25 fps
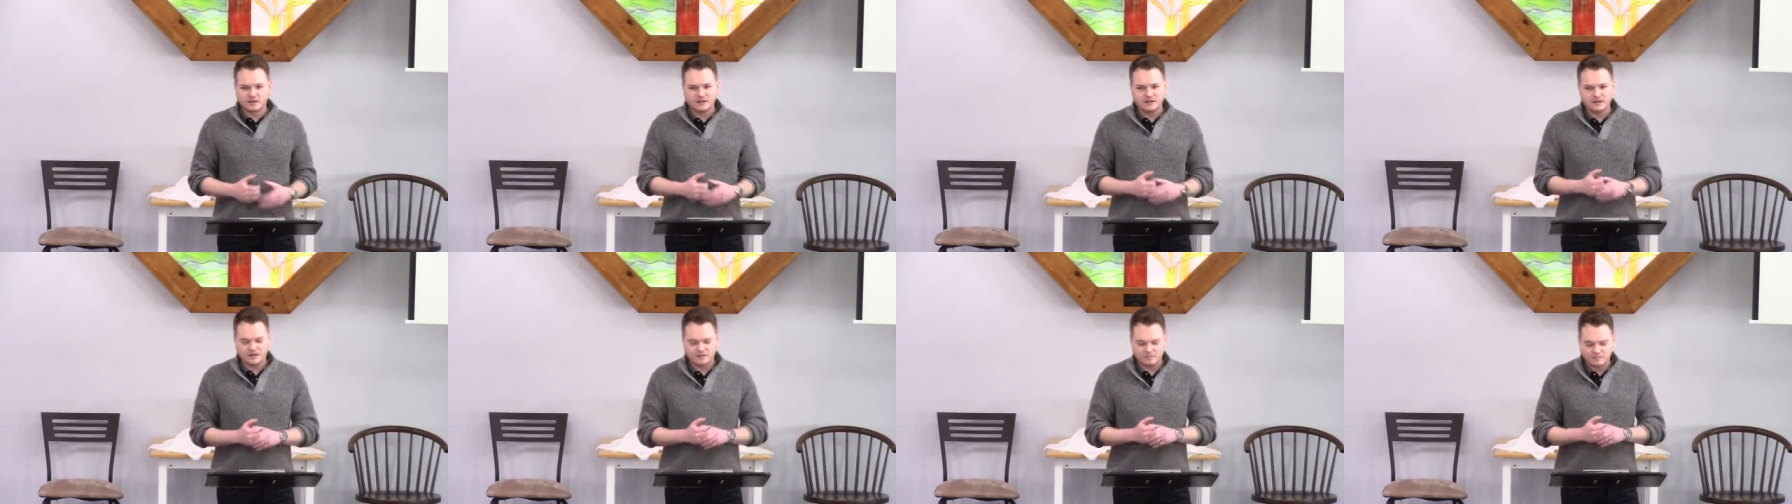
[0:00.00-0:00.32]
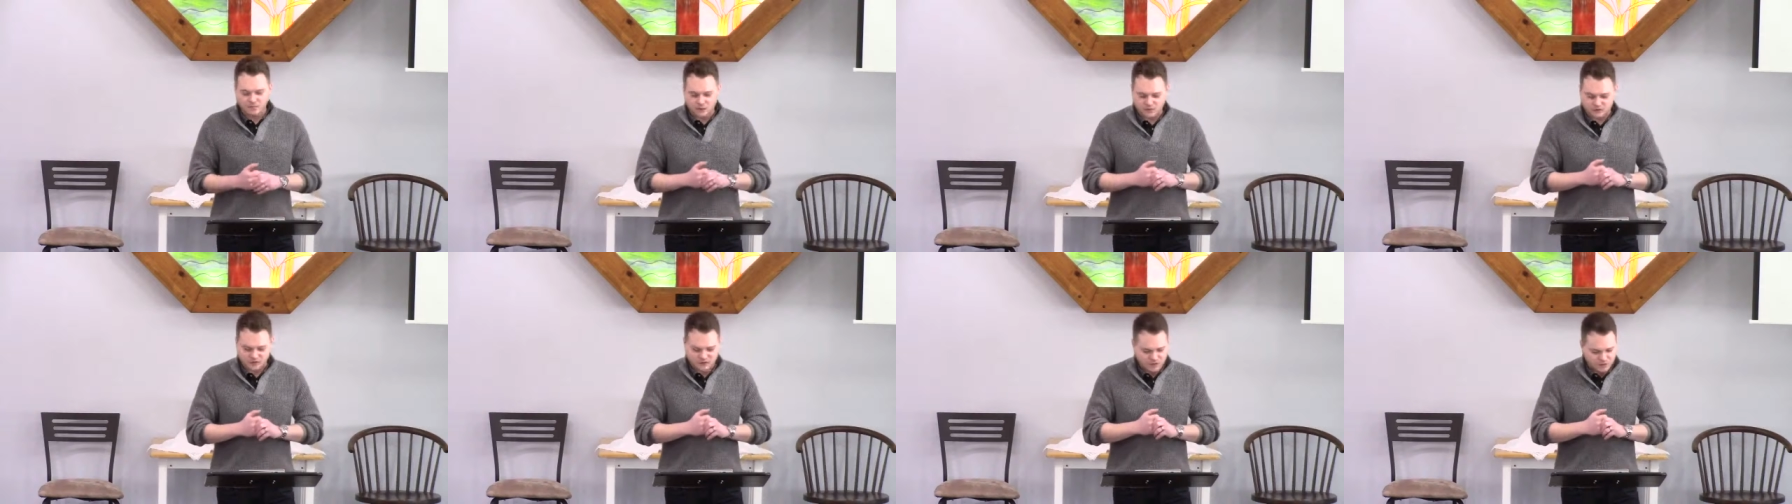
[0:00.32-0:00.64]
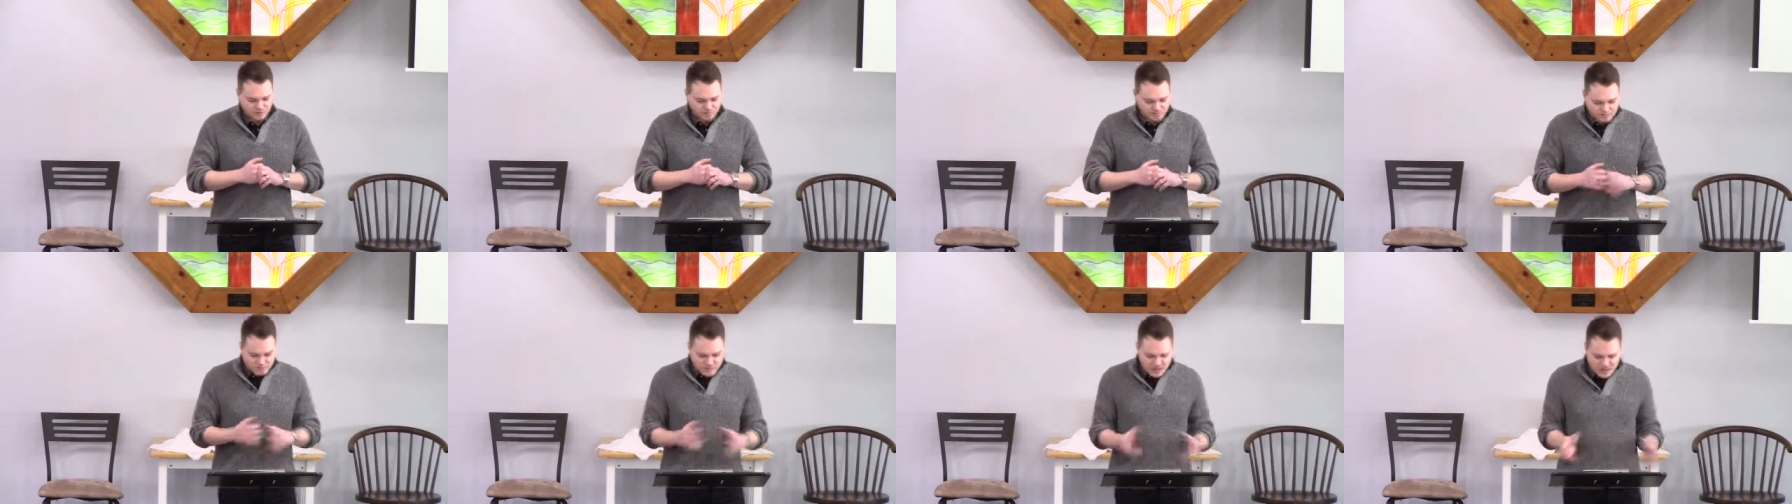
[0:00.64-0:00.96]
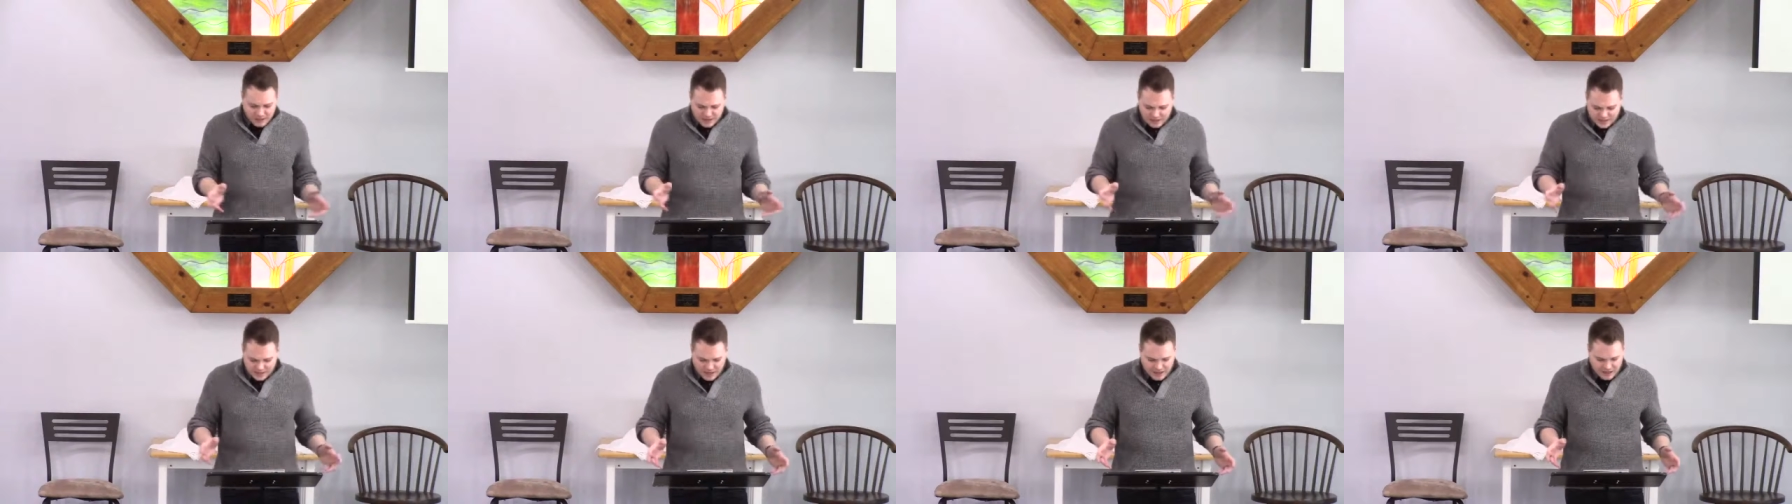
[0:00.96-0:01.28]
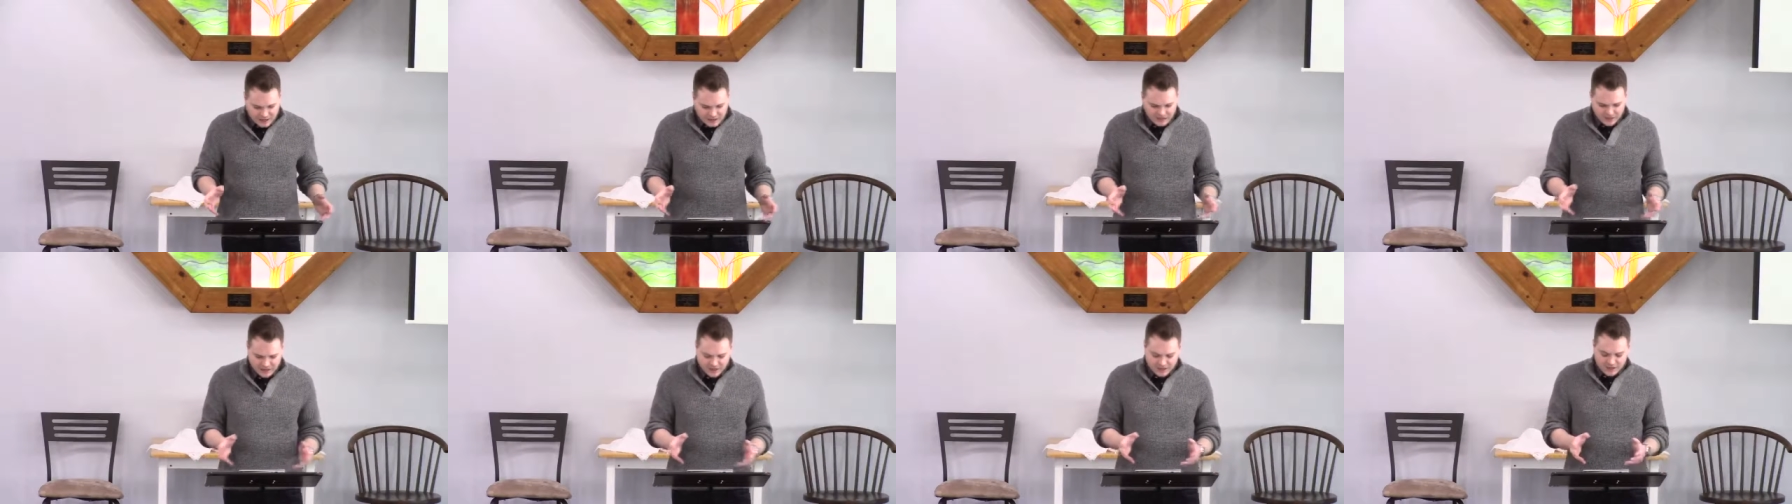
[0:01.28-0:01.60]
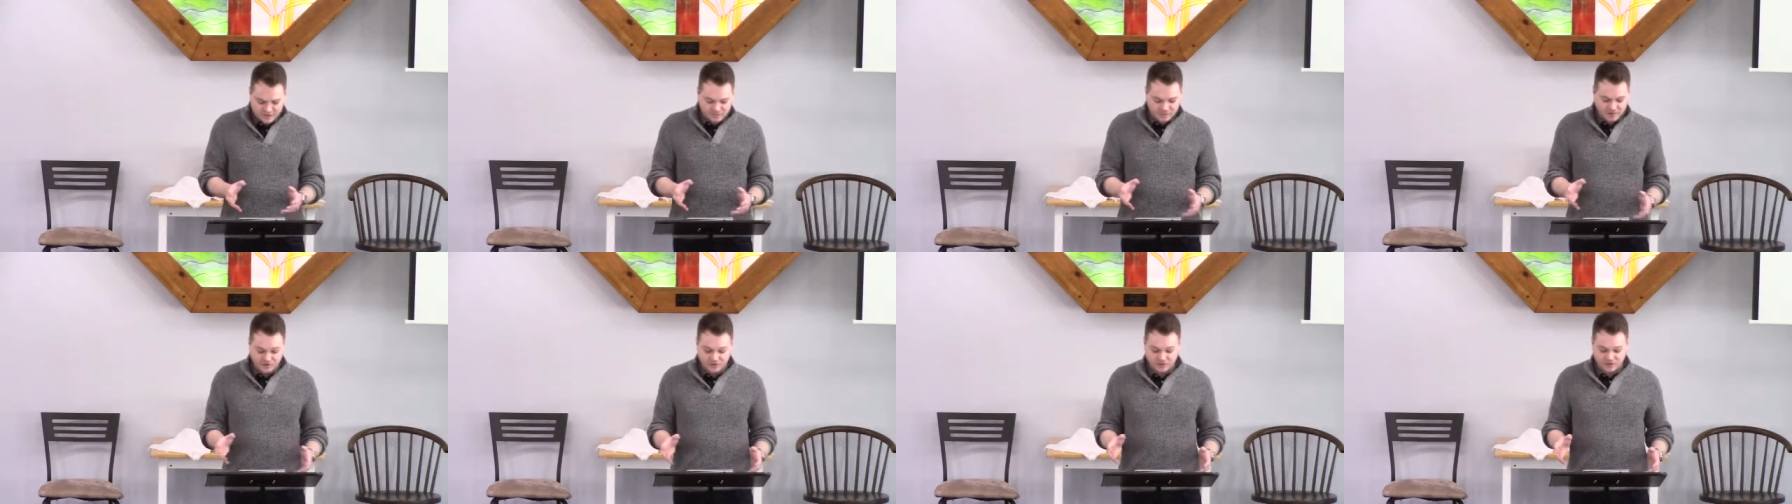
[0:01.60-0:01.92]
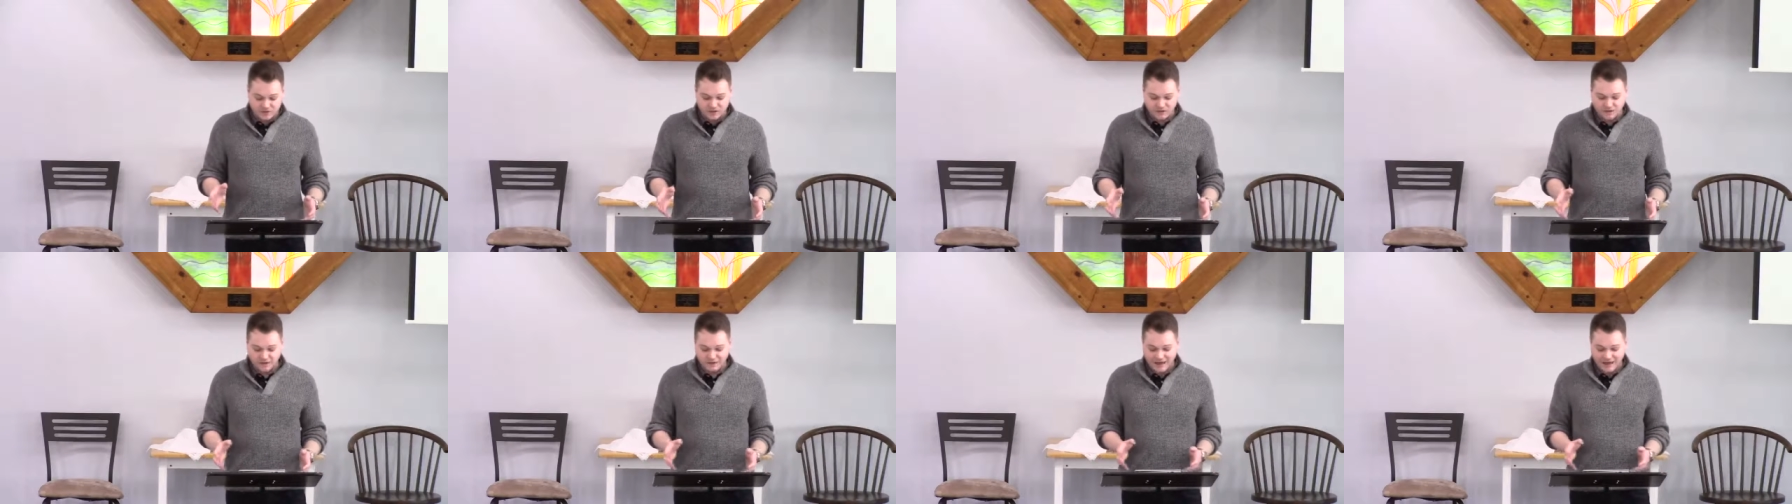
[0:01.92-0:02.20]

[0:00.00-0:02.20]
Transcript: and most humiliating experience you